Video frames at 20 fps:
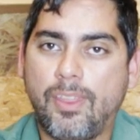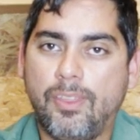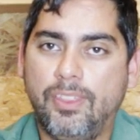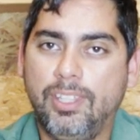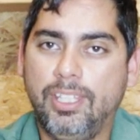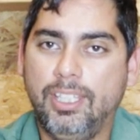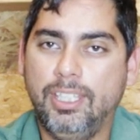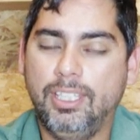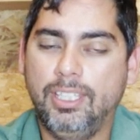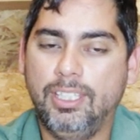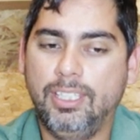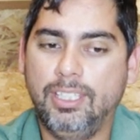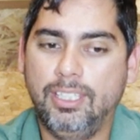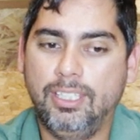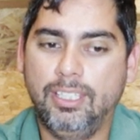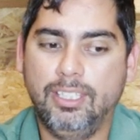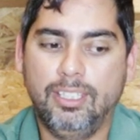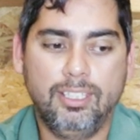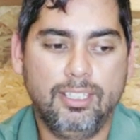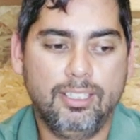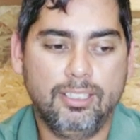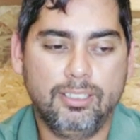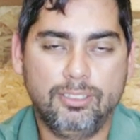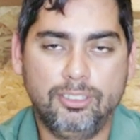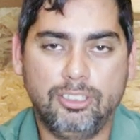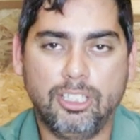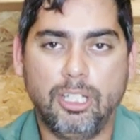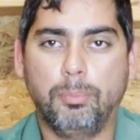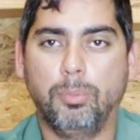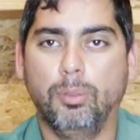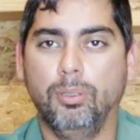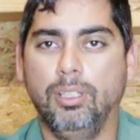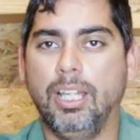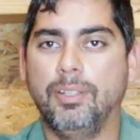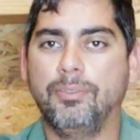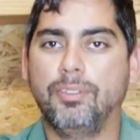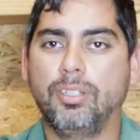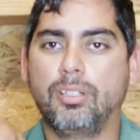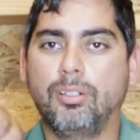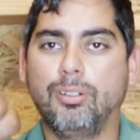The double
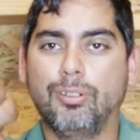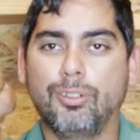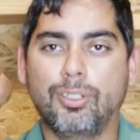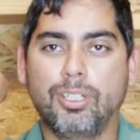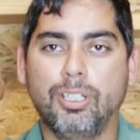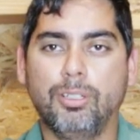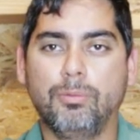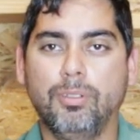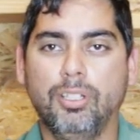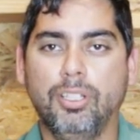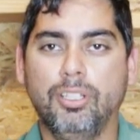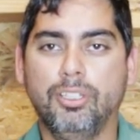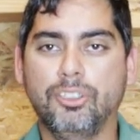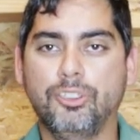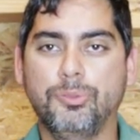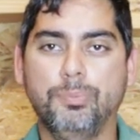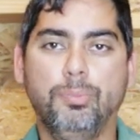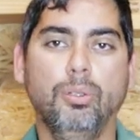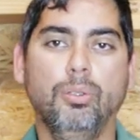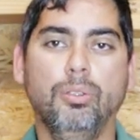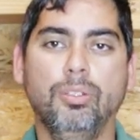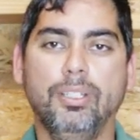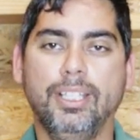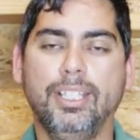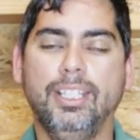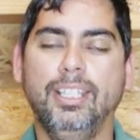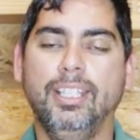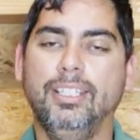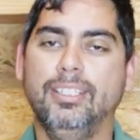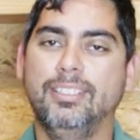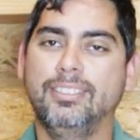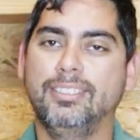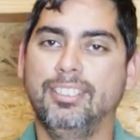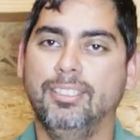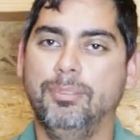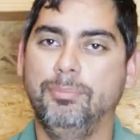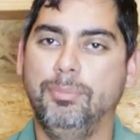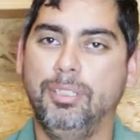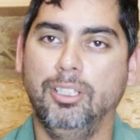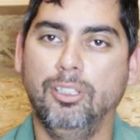lever corker where you're just pulling it is
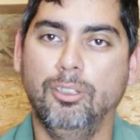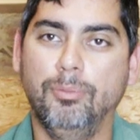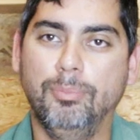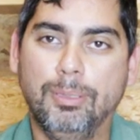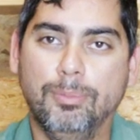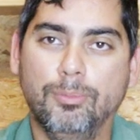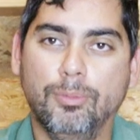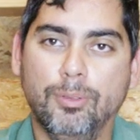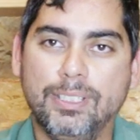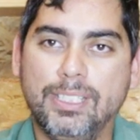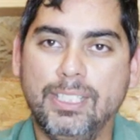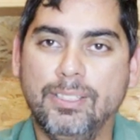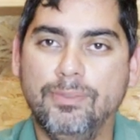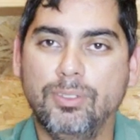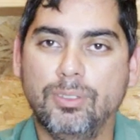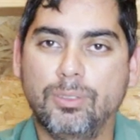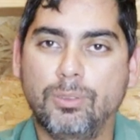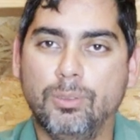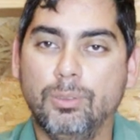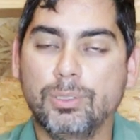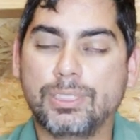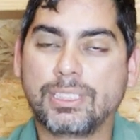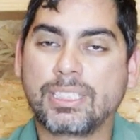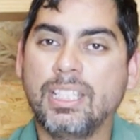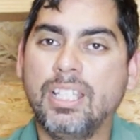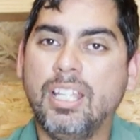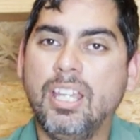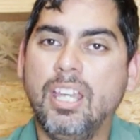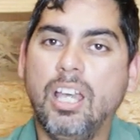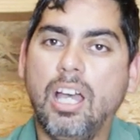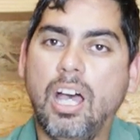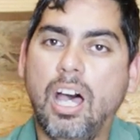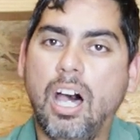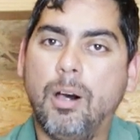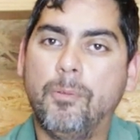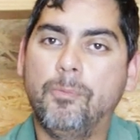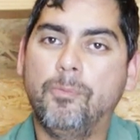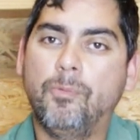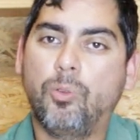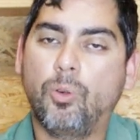gonna be a little bit more difficult
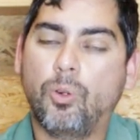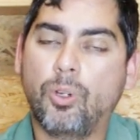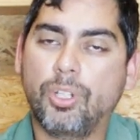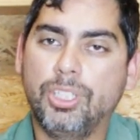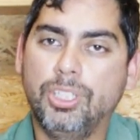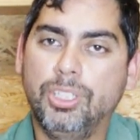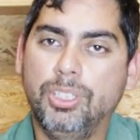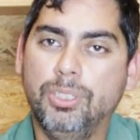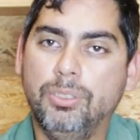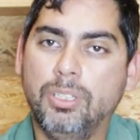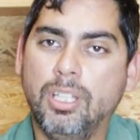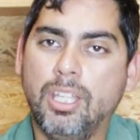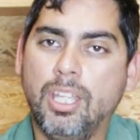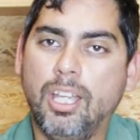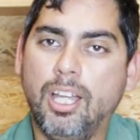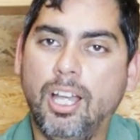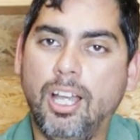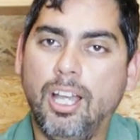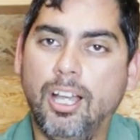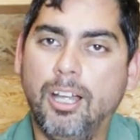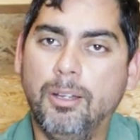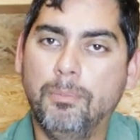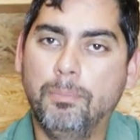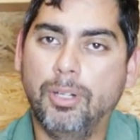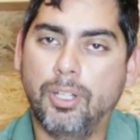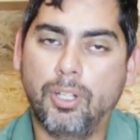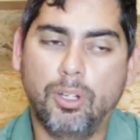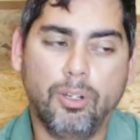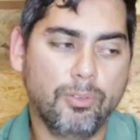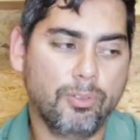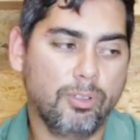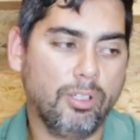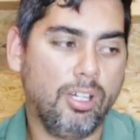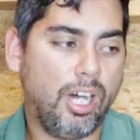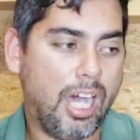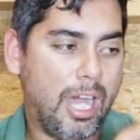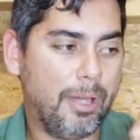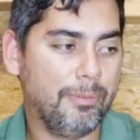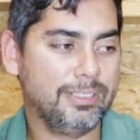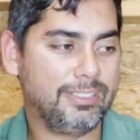for you. But
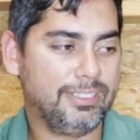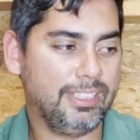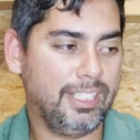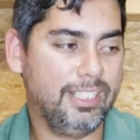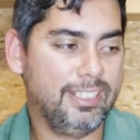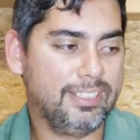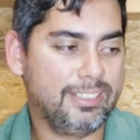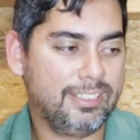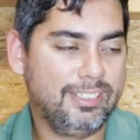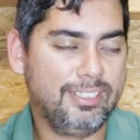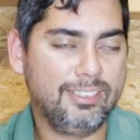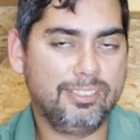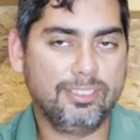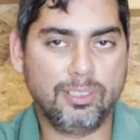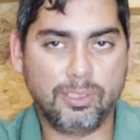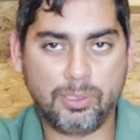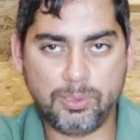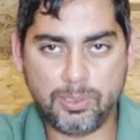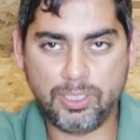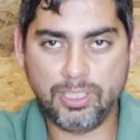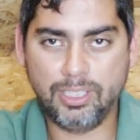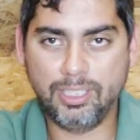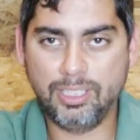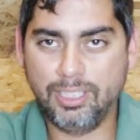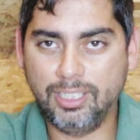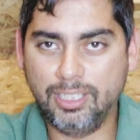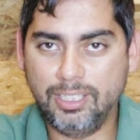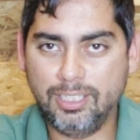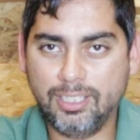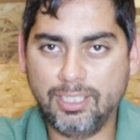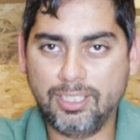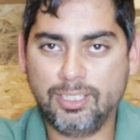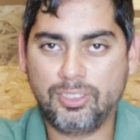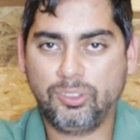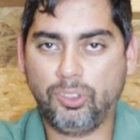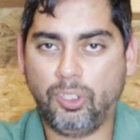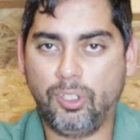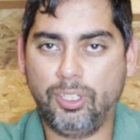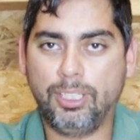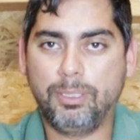overall, I would say that this is a good
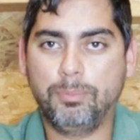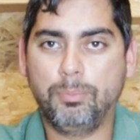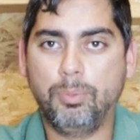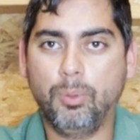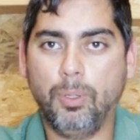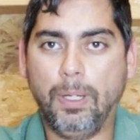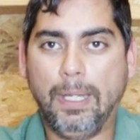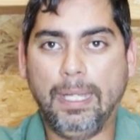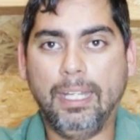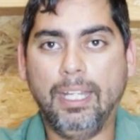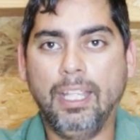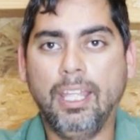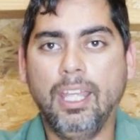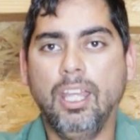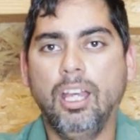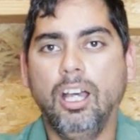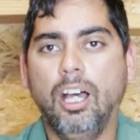starting point